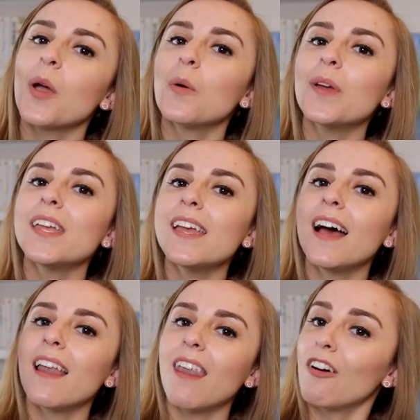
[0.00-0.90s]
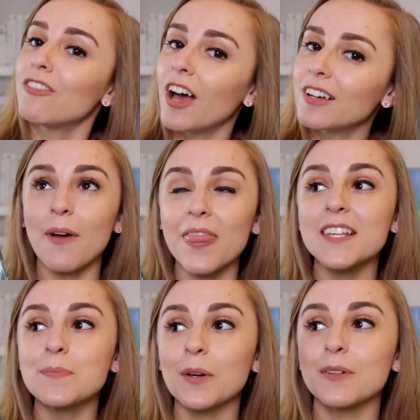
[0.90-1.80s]
we love her. When
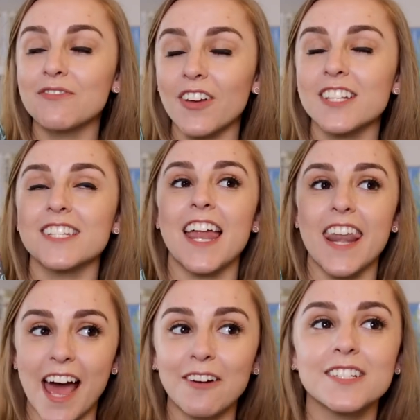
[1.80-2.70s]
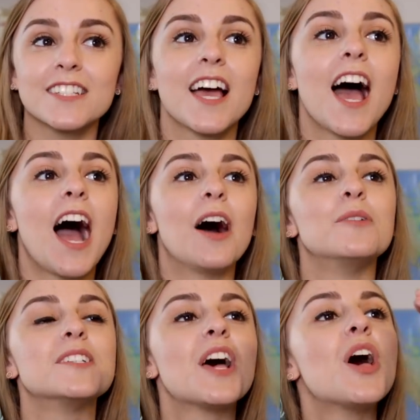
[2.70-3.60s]
this book was first announced, I
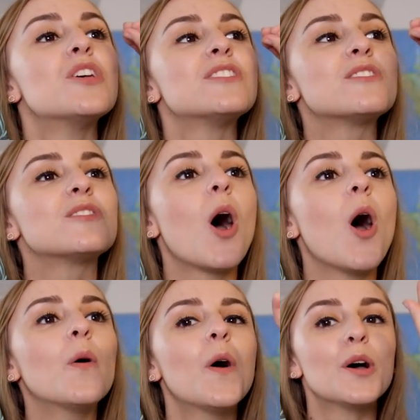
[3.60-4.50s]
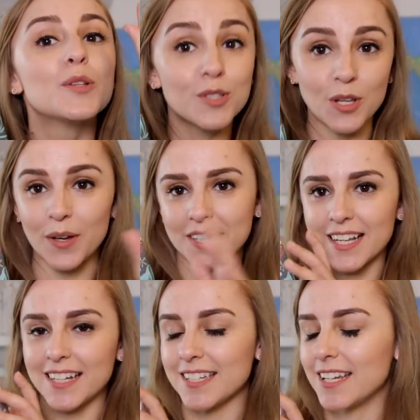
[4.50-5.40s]
was so
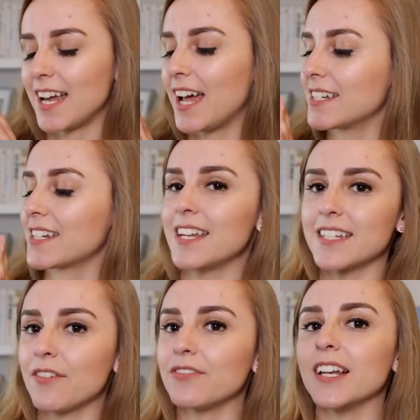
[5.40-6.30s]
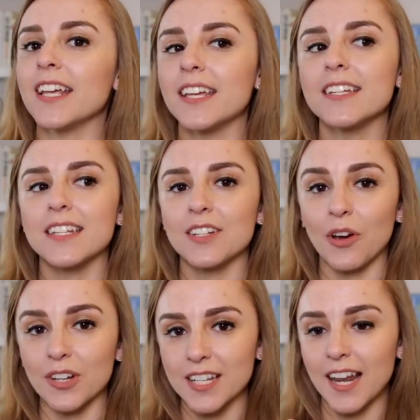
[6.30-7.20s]
excited, and it definitely did
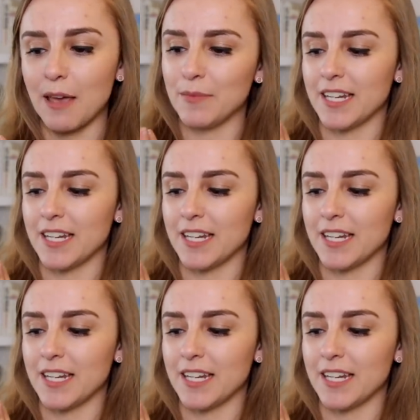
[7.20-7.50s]
not let me